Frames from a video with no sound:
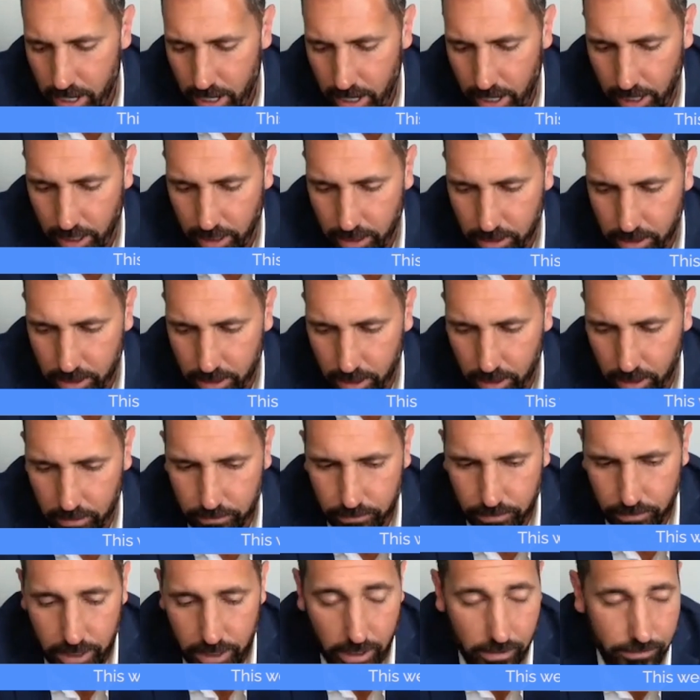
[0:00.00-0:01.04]
And
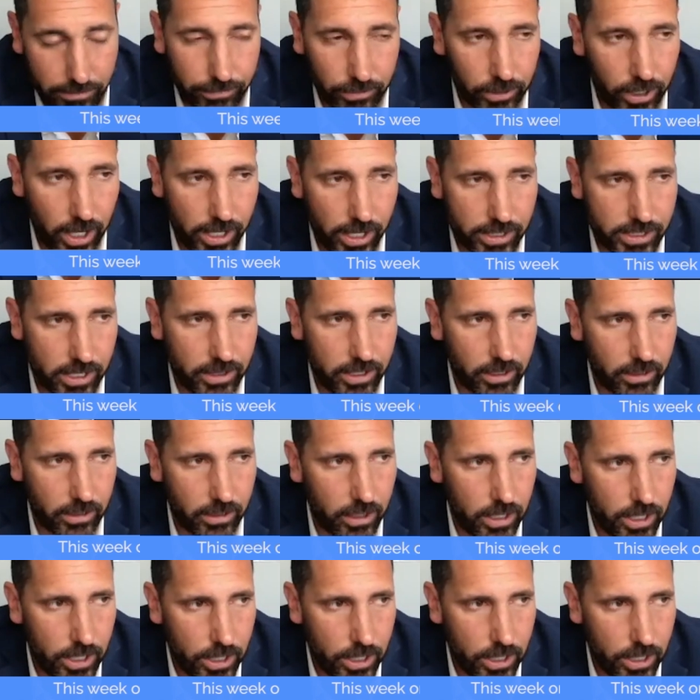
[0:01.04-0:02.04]
for us, I think